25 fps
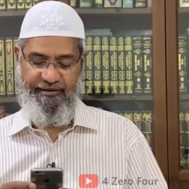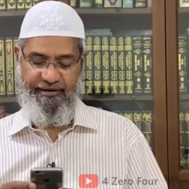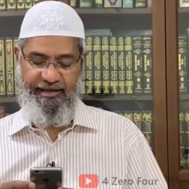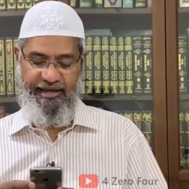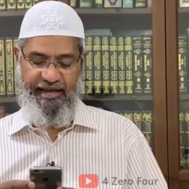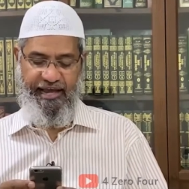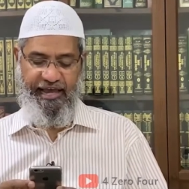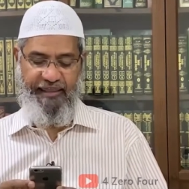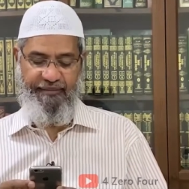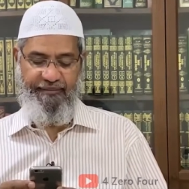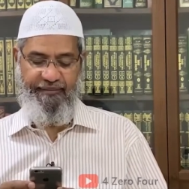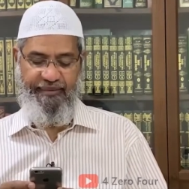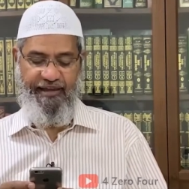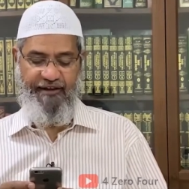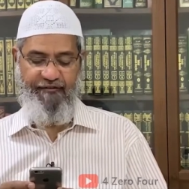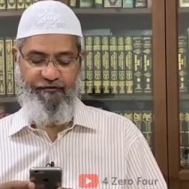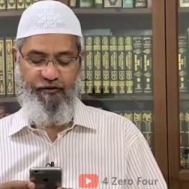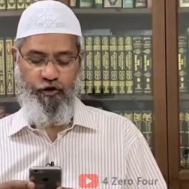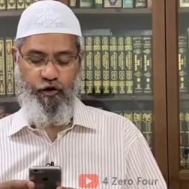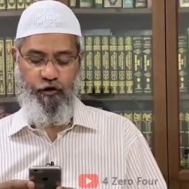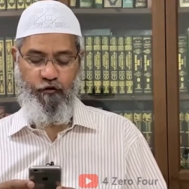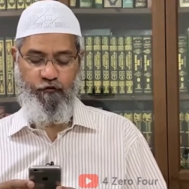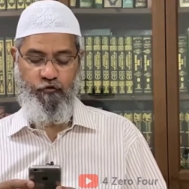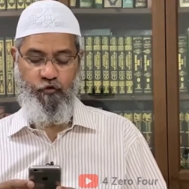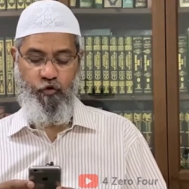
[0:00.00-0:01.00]
and they
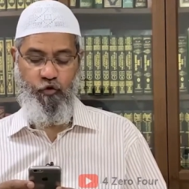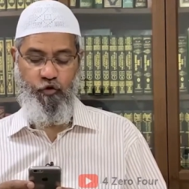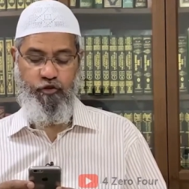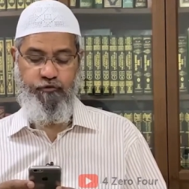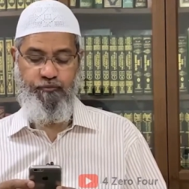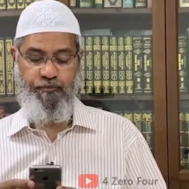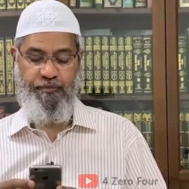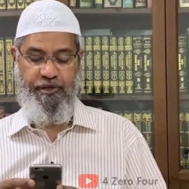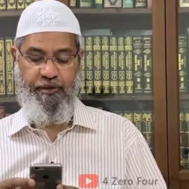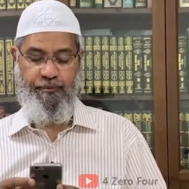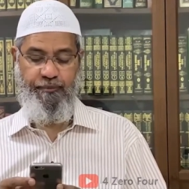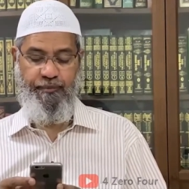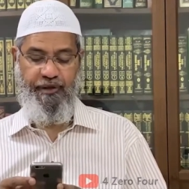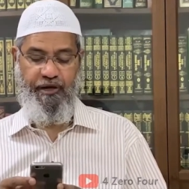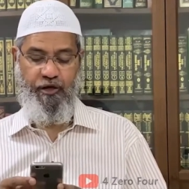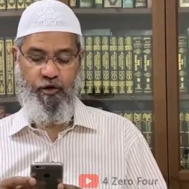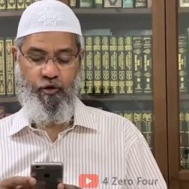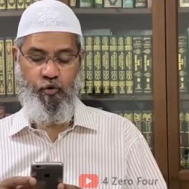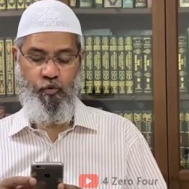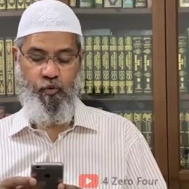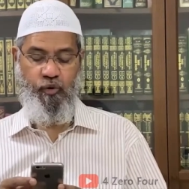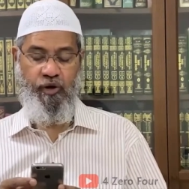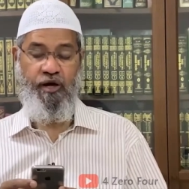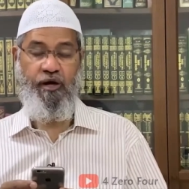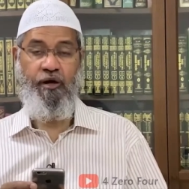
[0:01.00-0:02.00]
were of those people
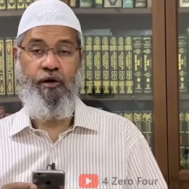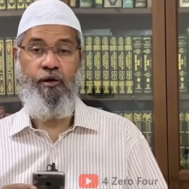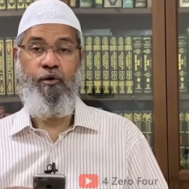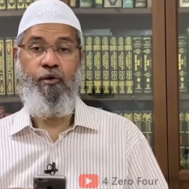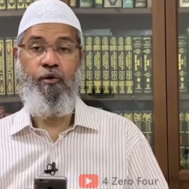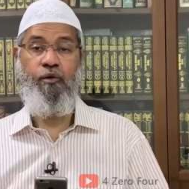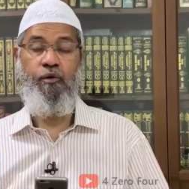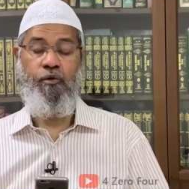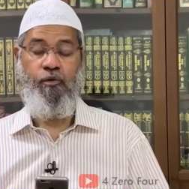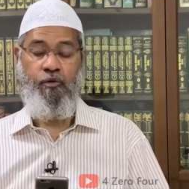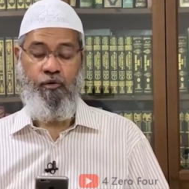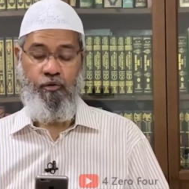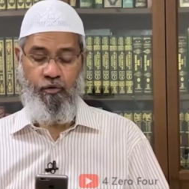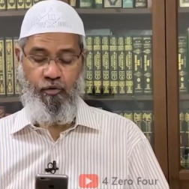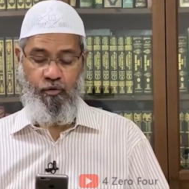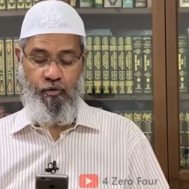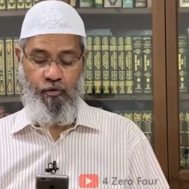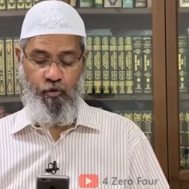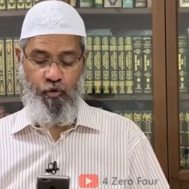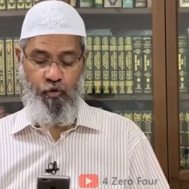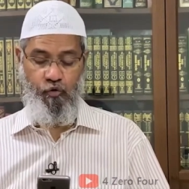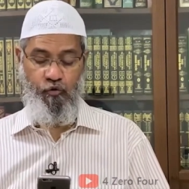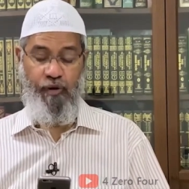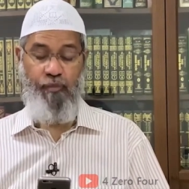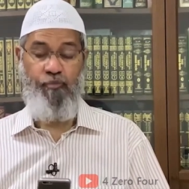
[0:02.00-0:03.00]
who
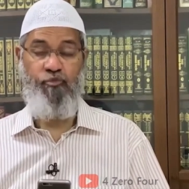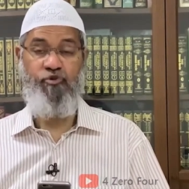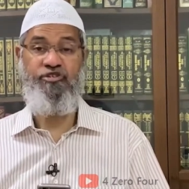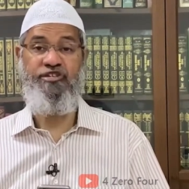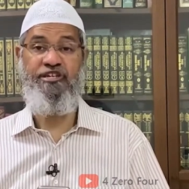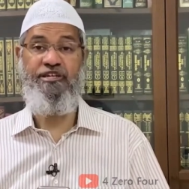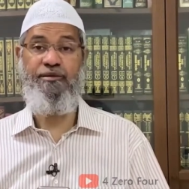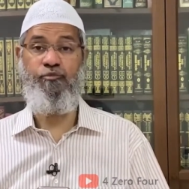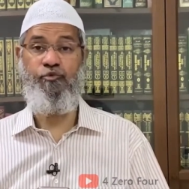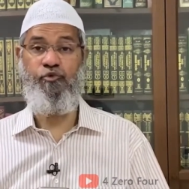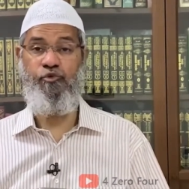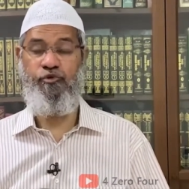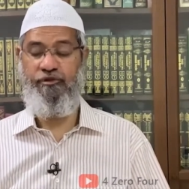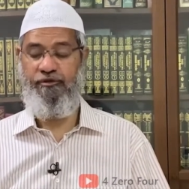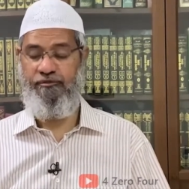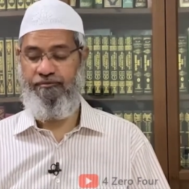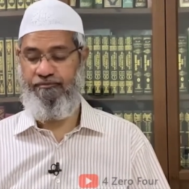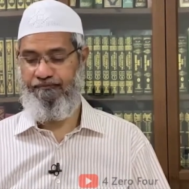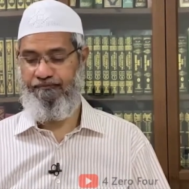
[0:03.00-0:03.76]
were mujrimun.